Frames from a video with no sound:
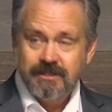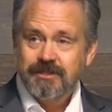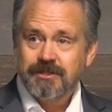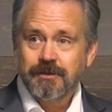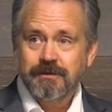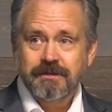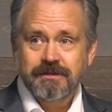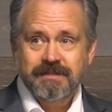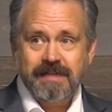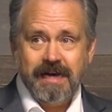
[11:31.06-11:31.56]

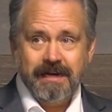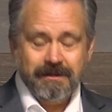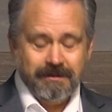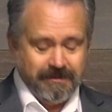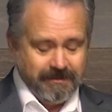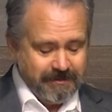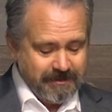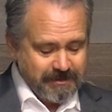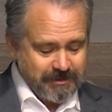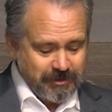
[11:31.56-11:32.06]
So the
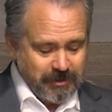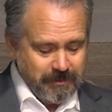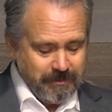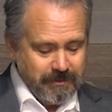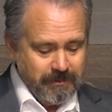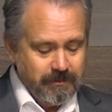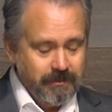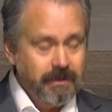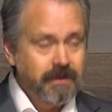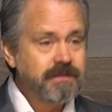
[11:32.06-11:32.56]
title of the
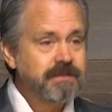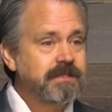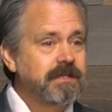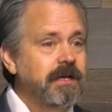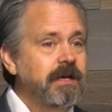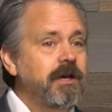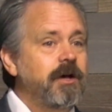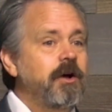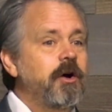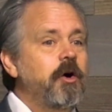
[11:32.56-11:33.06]
sermon was
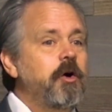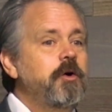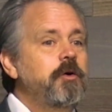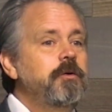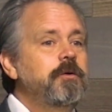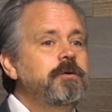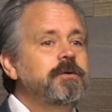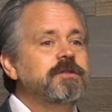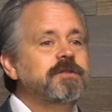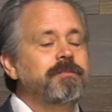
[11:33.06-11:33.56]

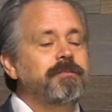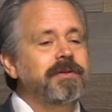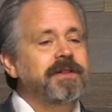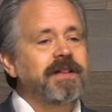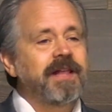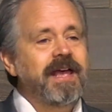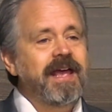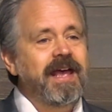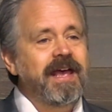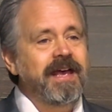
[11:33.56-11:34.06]
Whose
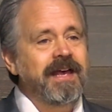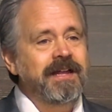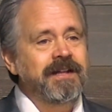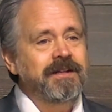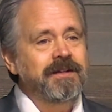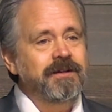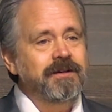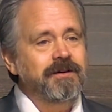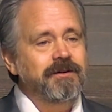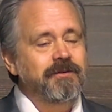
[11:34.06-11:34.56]

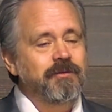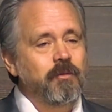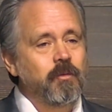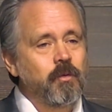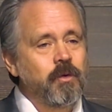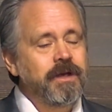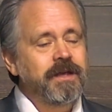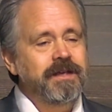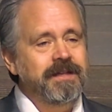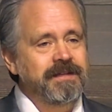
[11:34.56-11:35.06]
Plan
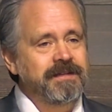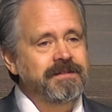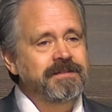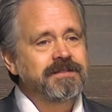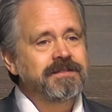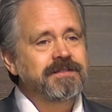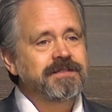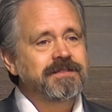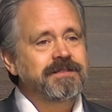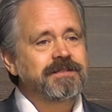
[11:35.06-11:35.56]

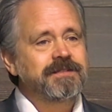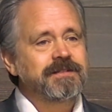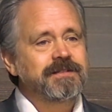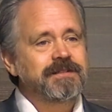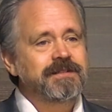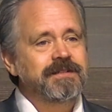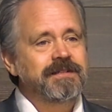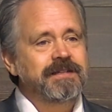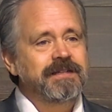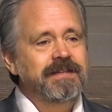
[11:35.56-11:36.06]
Wins?
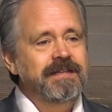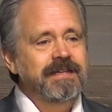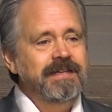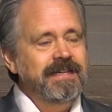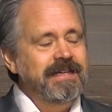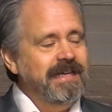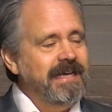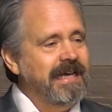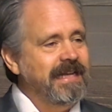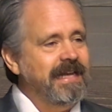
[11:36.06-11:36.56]

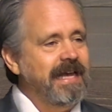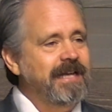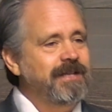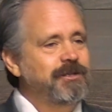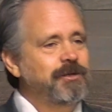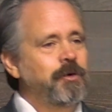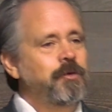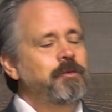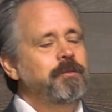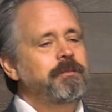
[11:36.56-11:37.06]
And I
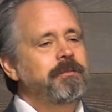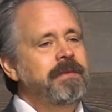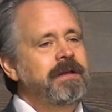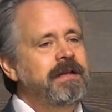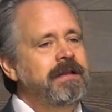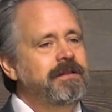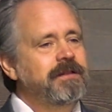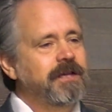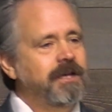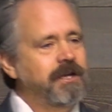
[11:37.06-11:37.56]
don't
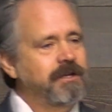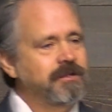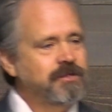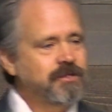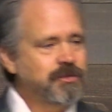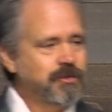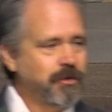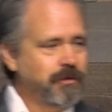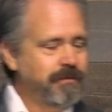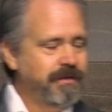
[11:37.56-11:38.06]
mean the
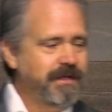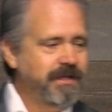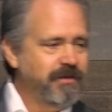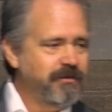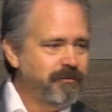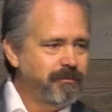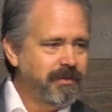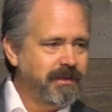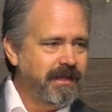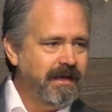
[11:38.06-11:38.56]

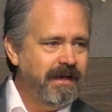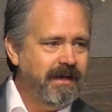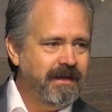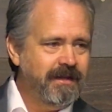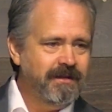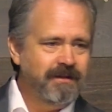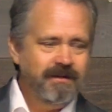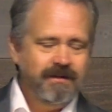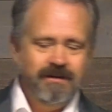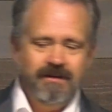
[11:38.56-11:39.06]
conservative
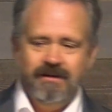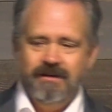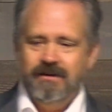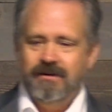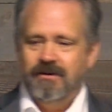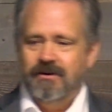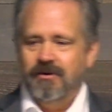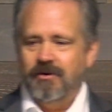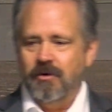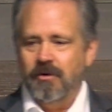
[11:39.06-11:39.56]
plan
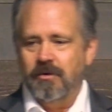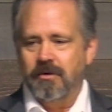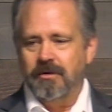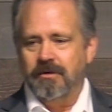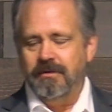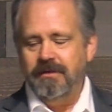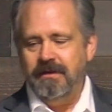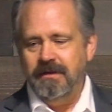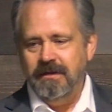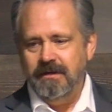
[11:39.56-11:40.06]

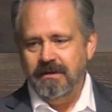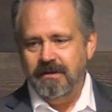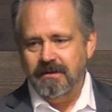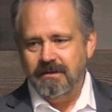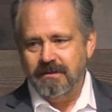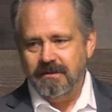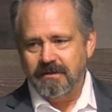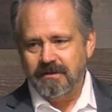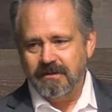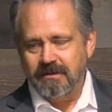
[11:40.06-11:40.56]
or
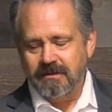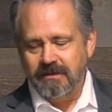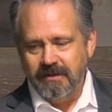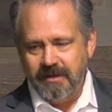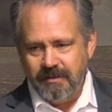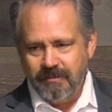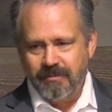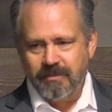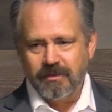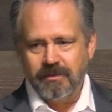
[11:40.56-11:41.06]
the
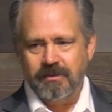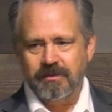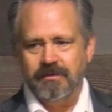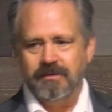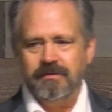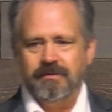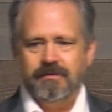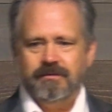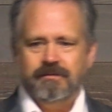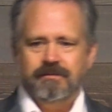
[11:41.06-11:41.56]

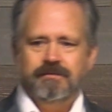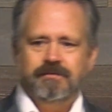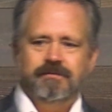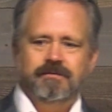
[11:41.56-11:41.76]
liberal